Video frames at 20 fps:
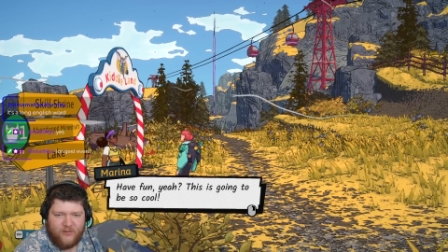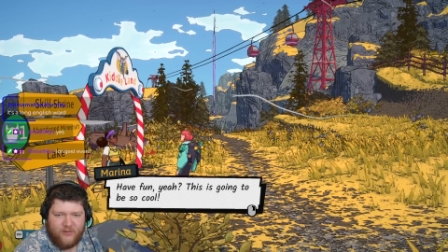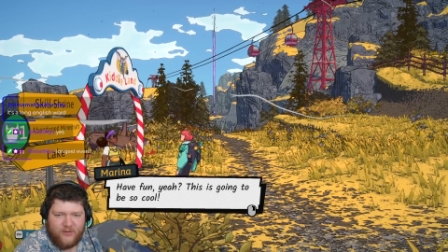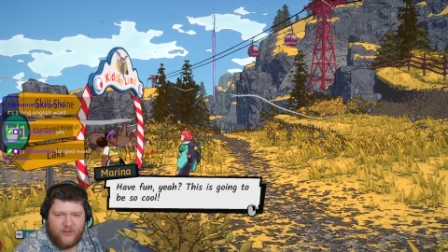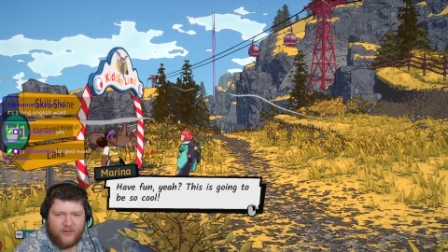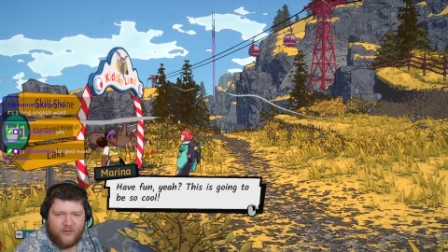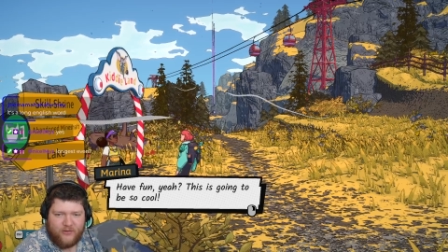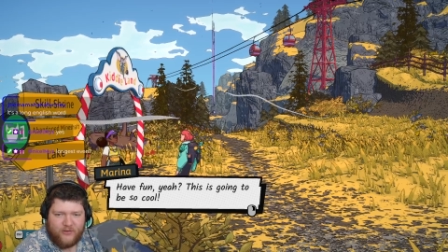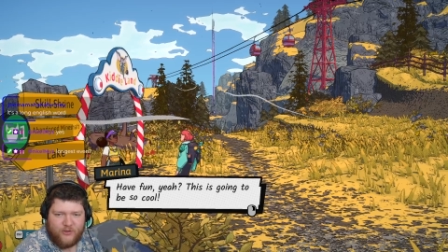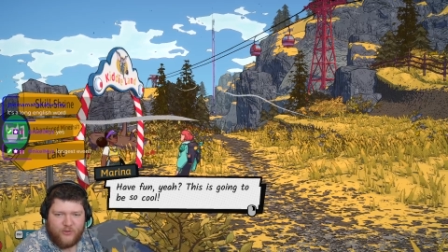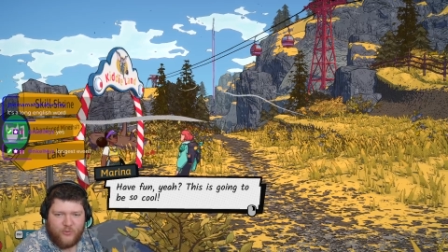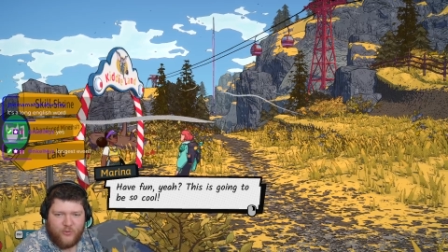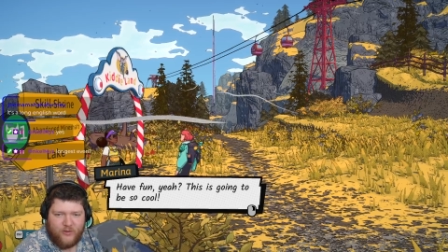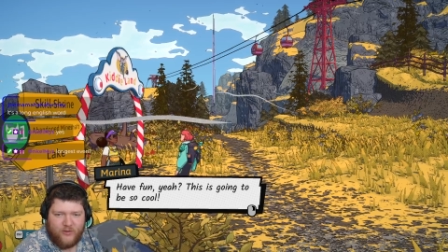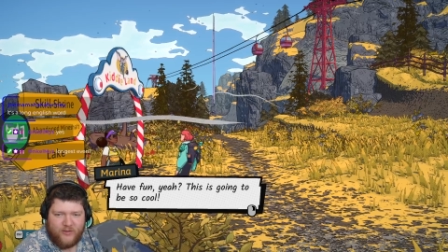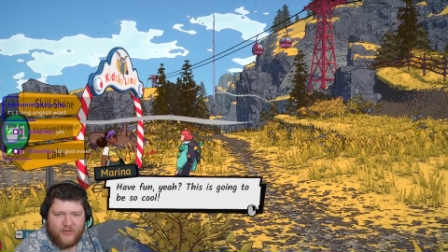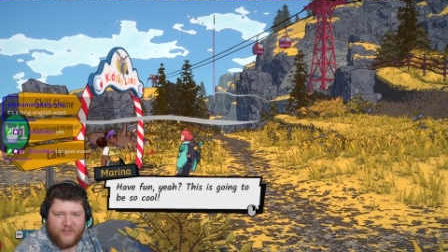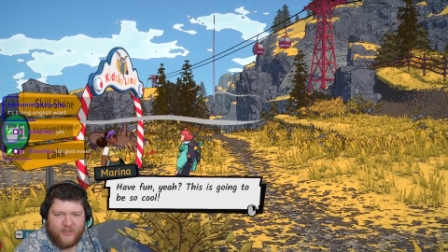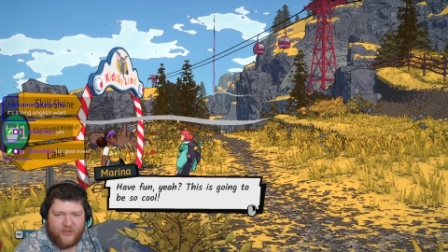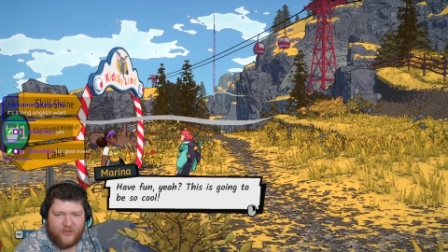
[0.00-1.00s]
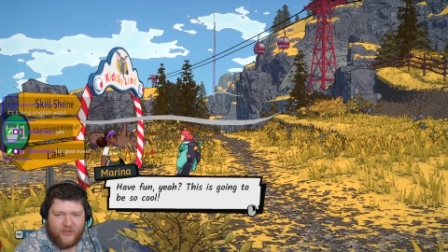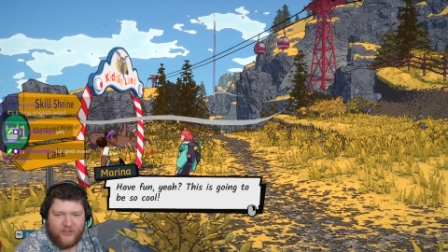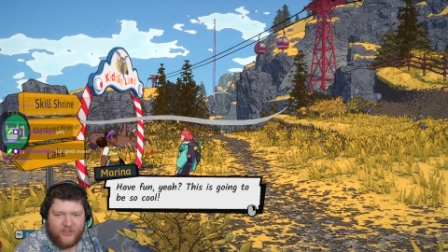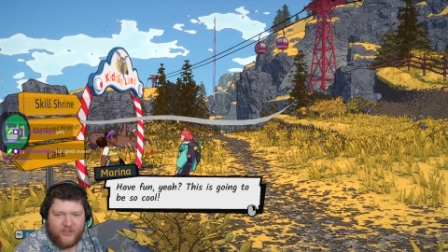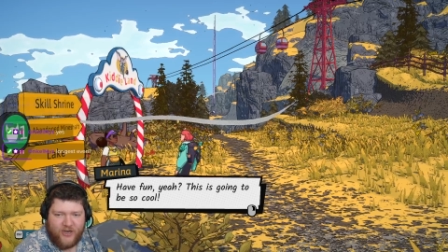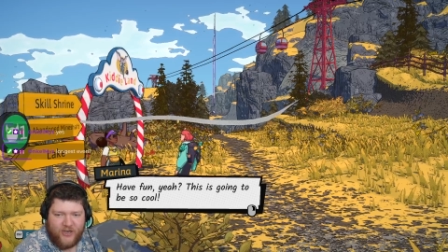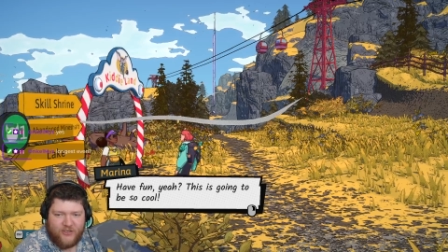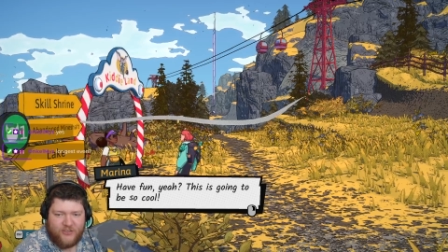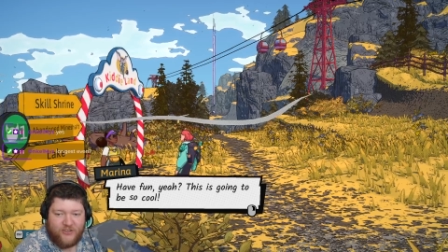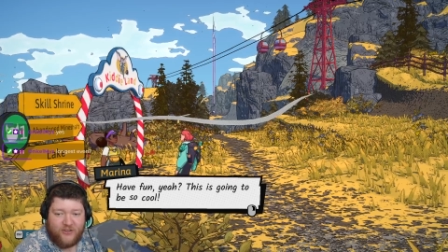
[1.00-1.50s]
deals will intentionally
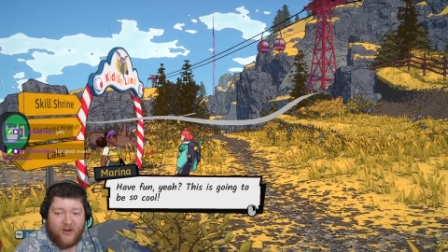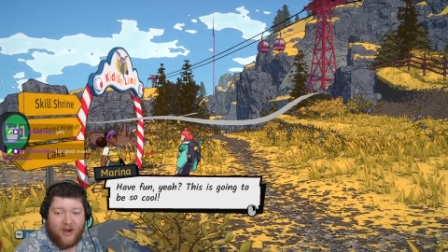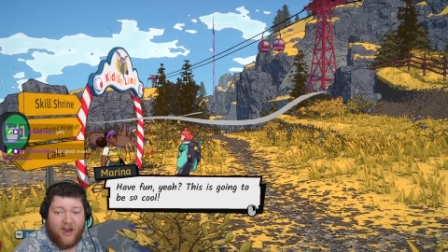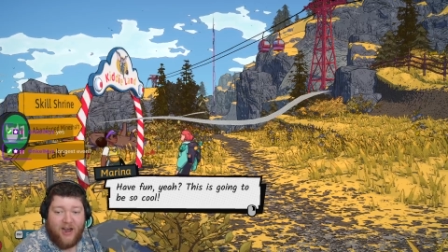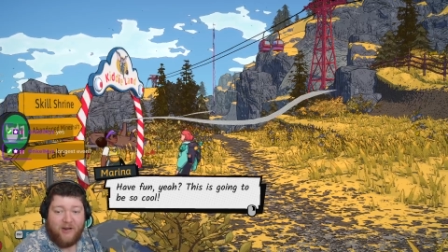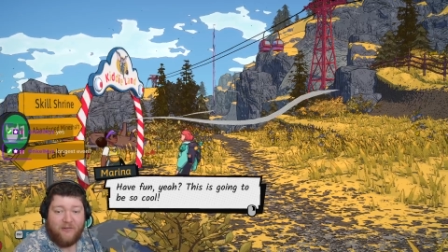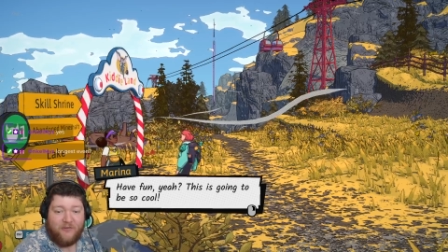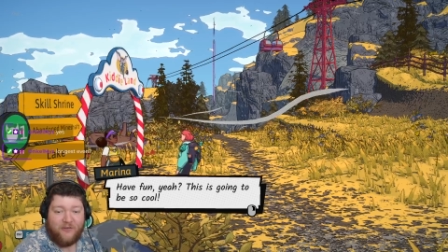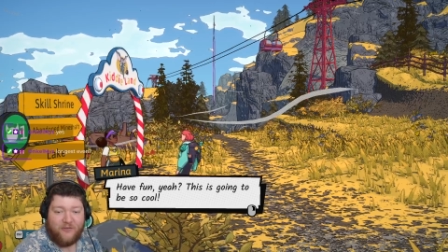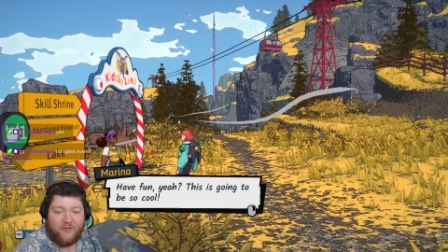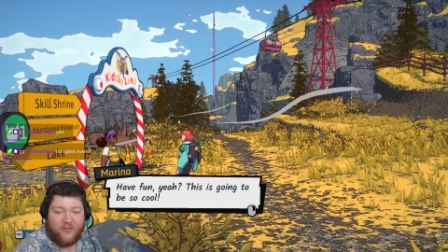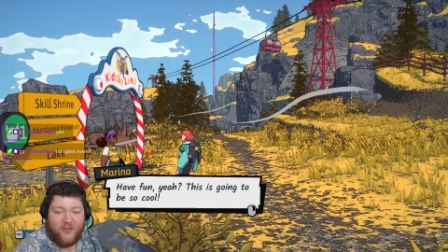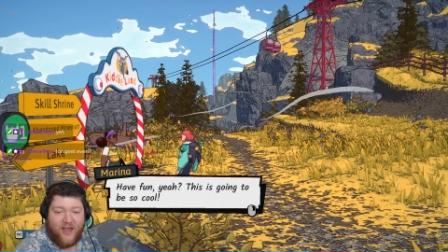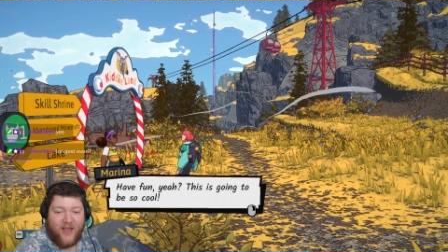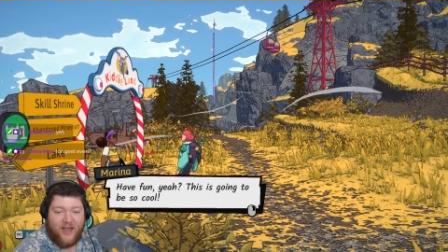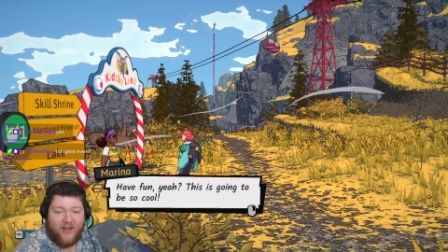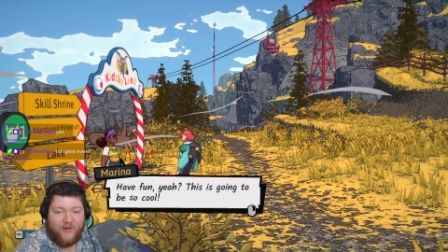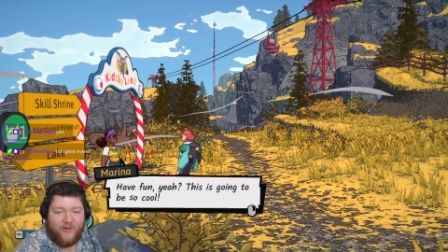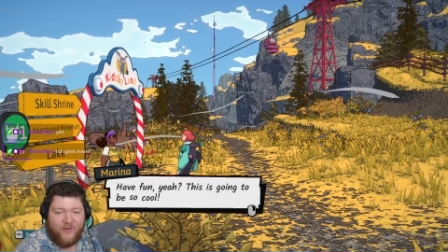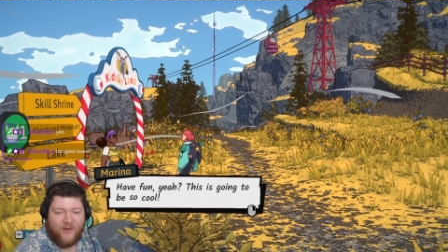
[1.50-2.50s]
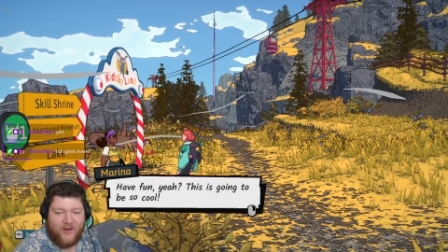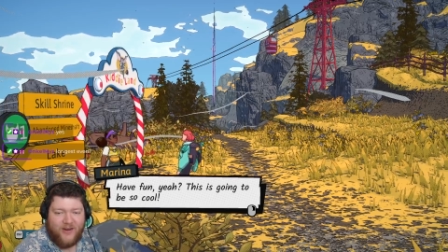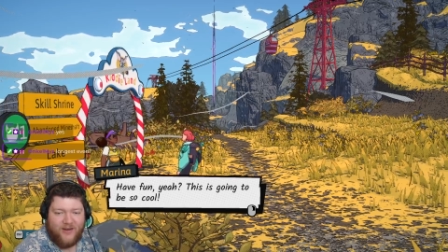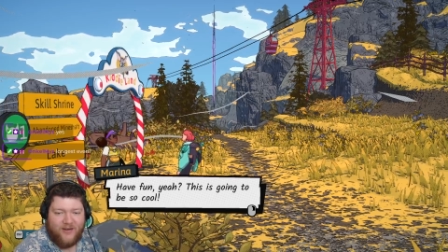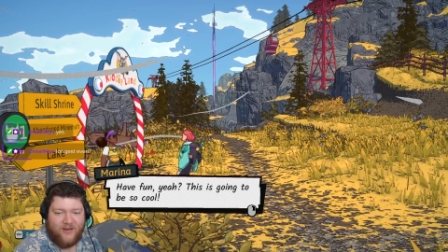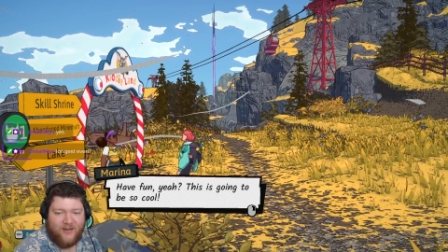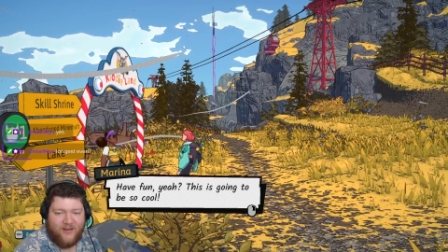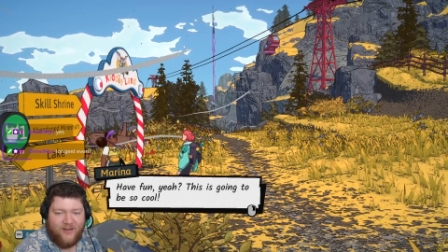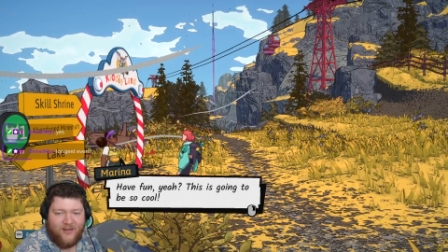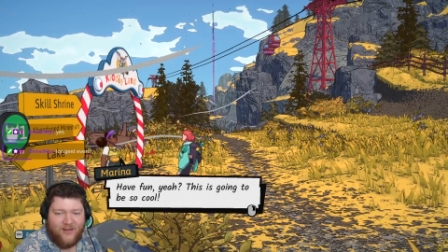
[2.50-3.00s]
change their outfit for the ad
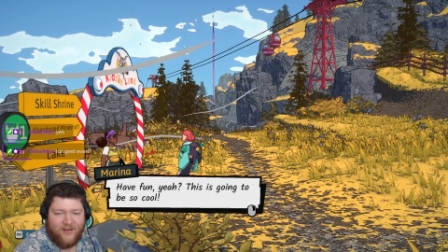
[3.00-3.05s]
read.